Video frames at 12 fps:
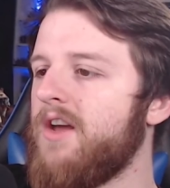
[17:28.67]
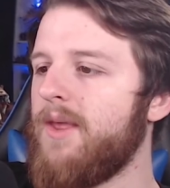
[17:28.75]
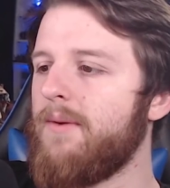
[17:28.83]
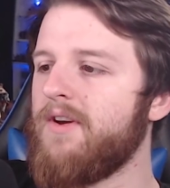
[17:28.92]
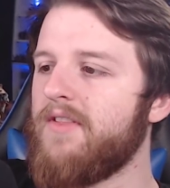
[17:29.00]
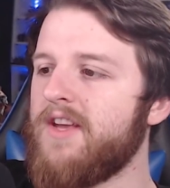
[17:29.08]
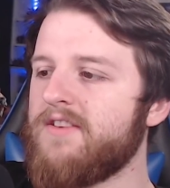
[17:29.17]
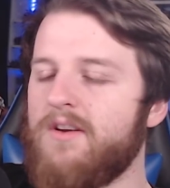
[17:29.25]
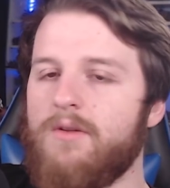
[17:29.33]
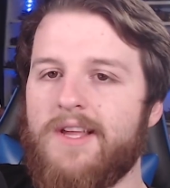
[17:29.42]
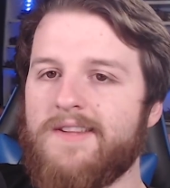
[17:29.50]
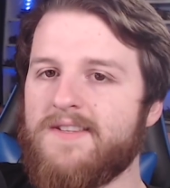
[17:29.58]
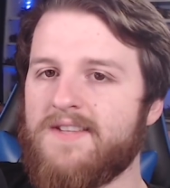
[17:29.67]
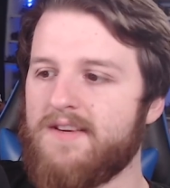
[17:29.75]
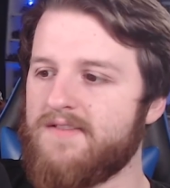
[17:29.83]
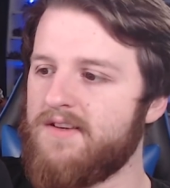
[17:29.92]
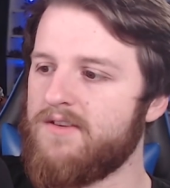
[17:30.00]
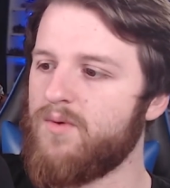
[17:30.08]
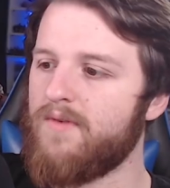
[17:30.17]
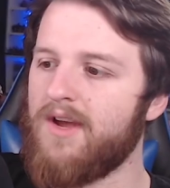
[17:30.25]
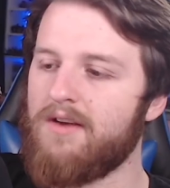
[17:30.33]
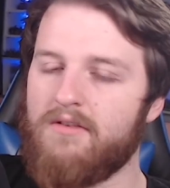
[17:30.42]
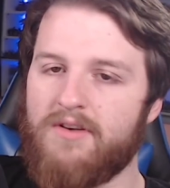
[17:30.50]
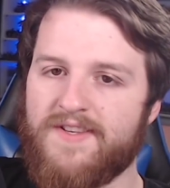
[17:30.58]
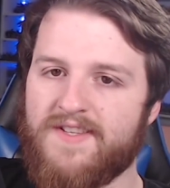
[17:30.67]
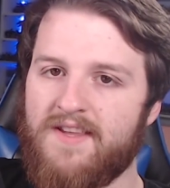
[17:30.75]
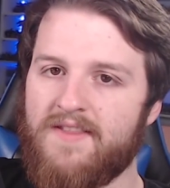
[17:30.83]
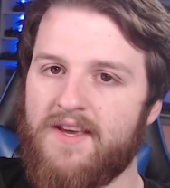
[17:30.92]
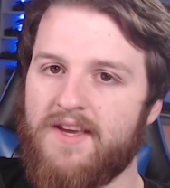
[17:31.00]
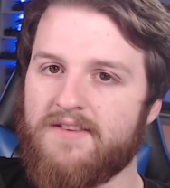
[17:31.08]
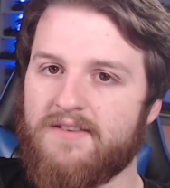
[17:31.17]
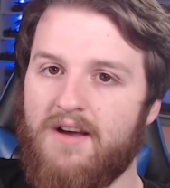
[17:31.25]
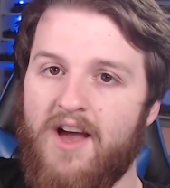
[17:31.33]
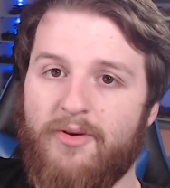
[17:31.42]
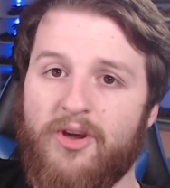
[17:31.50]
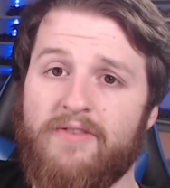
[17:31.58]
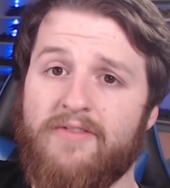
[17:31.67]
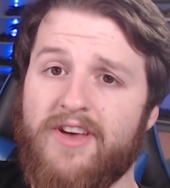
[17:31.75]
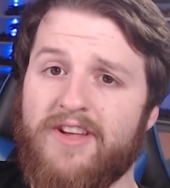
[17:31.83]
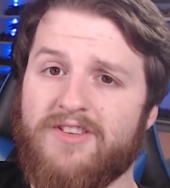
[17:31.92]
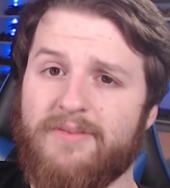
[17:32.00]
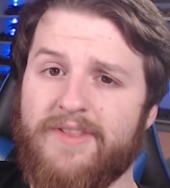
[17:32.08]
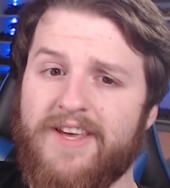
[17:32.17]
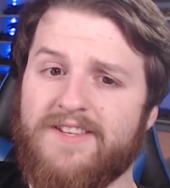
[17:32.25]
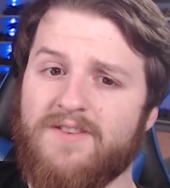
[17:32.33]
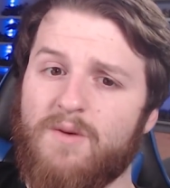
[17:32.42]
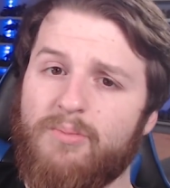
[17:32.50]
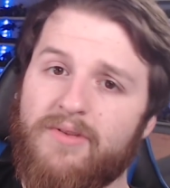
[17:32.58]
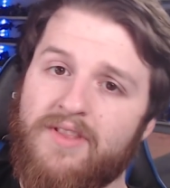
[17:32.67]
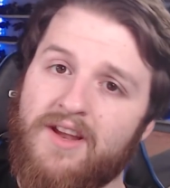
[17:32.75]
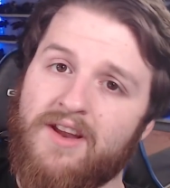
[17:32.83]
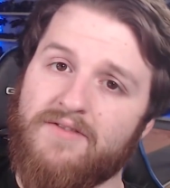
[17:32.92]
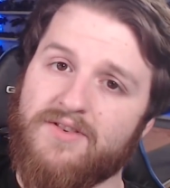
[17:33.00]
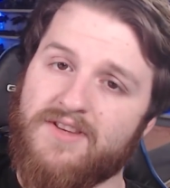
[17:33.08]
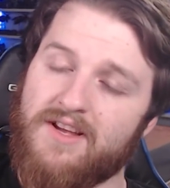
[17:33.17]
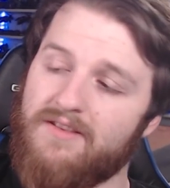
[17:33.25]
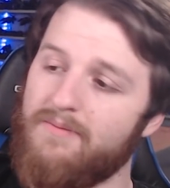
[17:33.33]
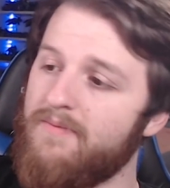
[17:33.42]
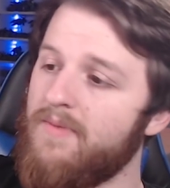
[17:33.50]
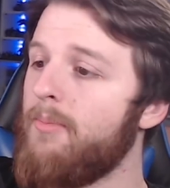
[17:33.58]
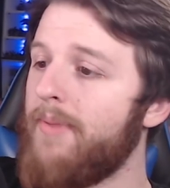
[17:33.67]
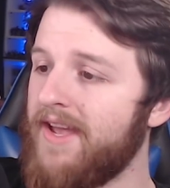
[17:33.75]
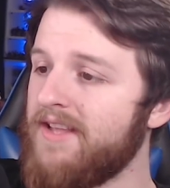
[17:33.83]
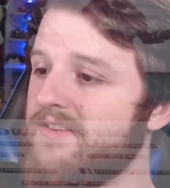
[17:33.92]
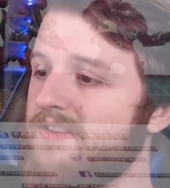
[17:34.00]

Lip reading: then we've got the Assault Intercessors. We've kind of already seen these. I've converted some of these up, and then I've just had them painted